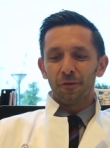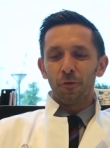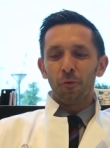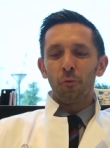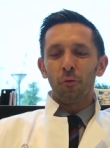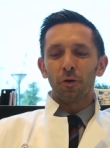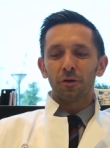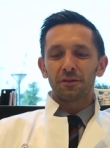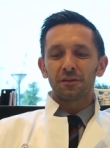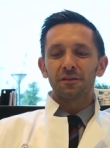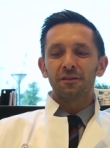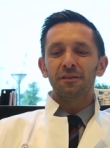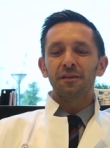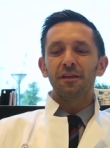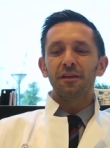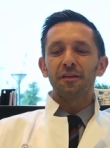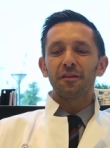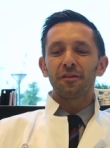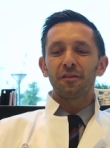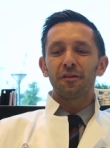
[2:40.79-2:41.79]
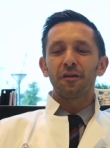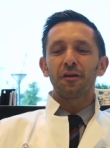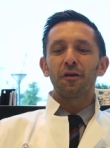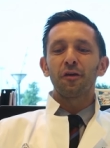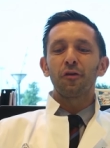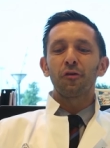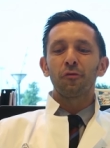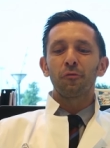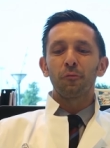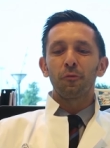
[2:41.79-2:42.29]
what this
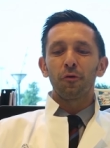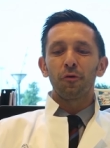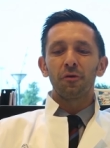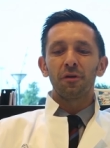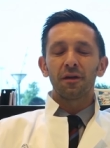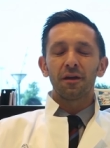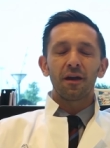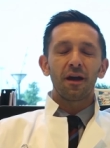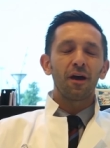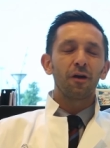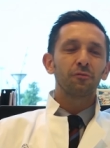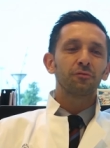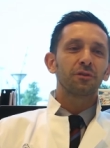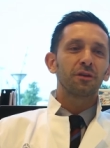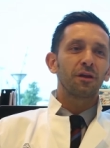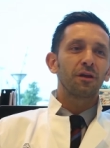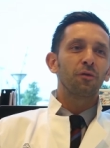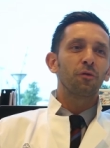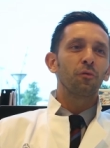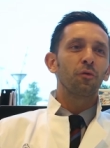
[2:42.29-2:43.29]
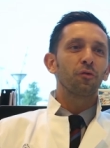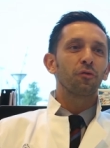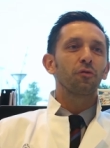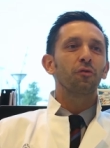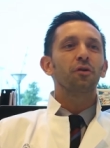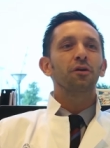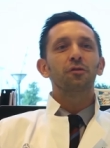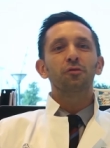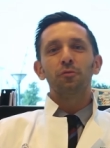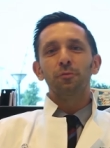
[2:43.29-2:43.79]
small country was
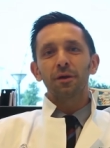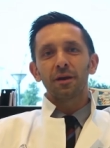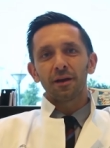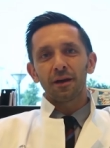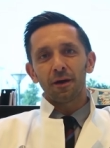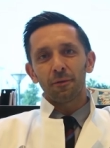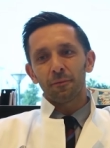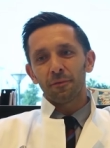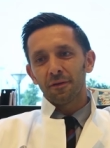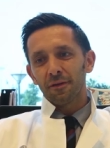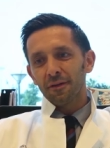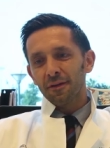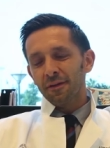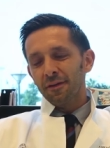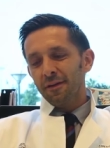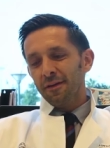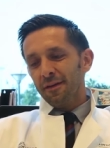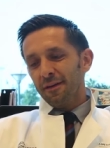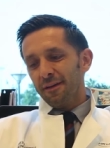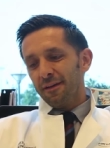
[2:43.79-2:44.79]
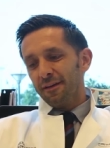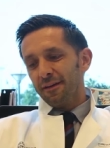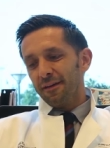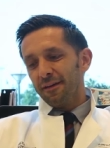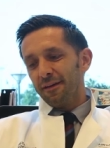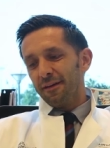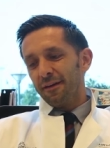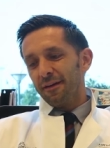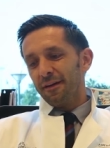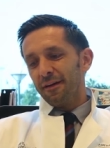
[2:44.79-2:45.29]
going to become.
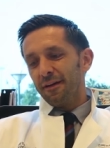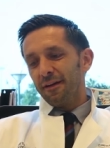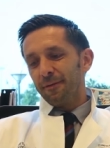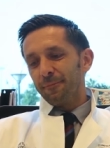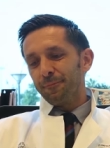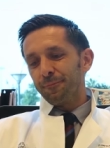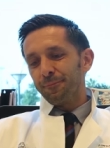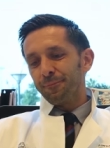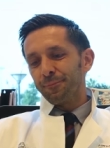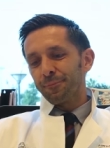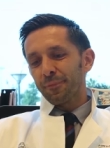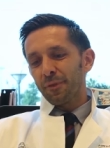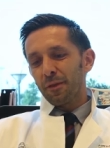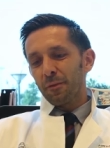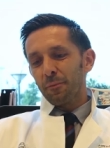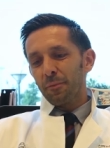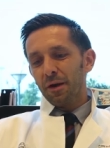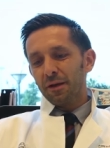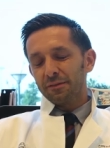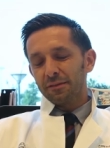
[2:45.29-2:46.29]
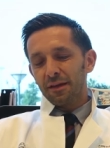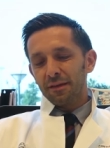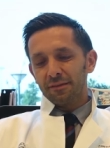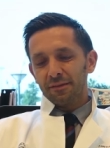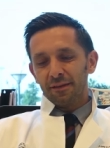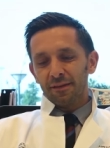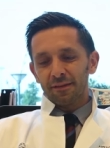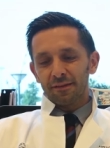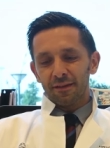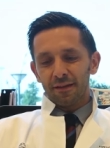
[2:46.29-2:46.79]
Um, but I
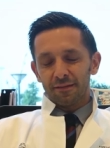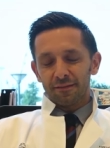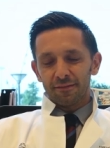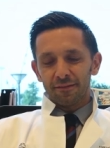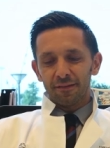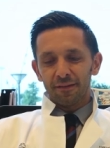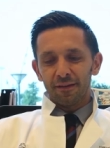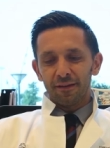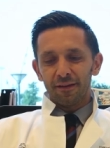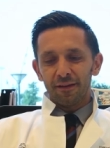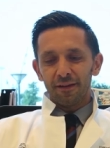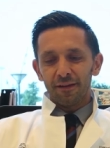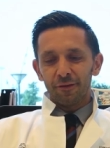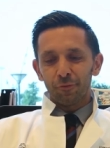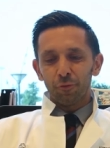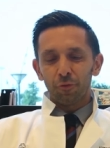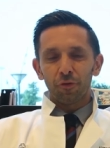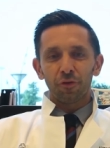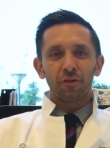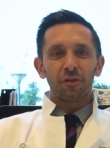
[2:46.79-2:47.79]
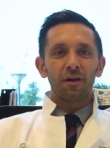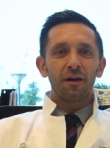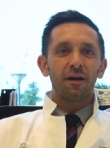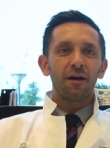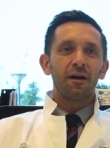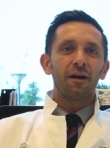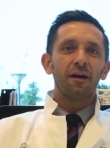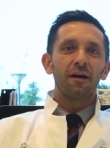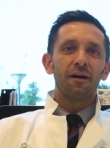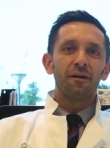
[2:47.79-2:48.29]
think that it was
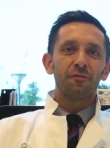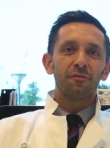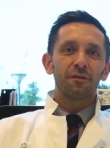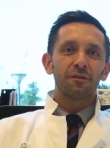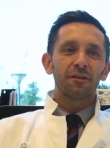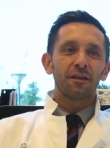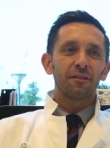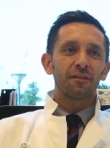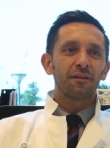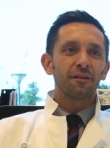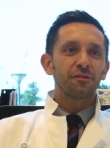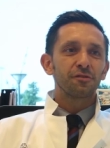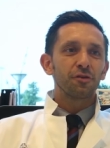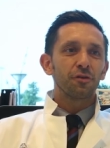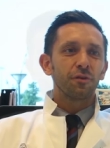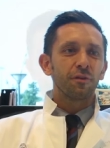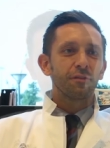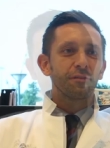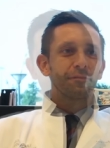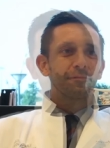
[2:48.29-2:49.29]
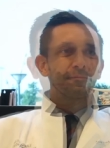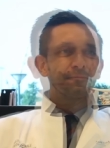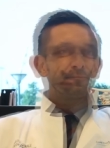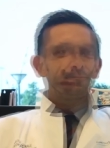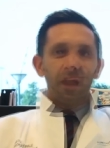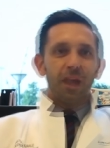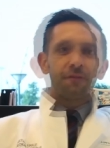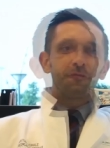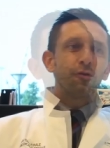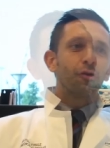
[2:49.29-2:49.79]
a, a fantastic choice.
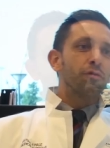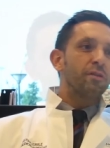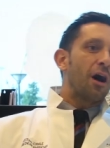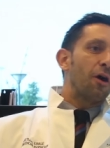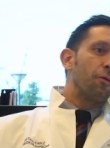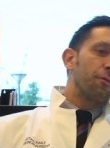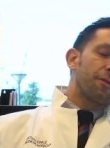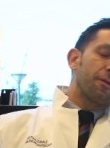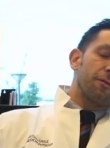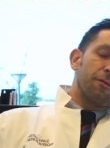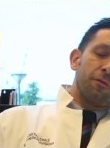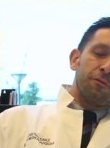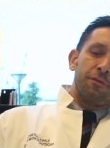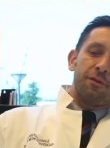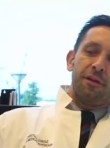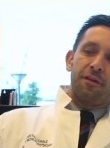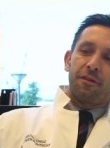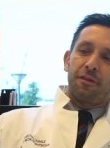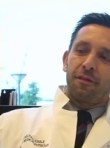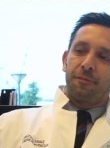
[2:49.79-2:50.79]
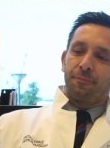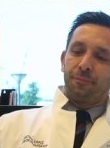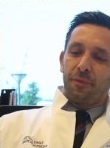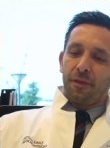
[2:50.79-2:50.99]
I have no doubts on this.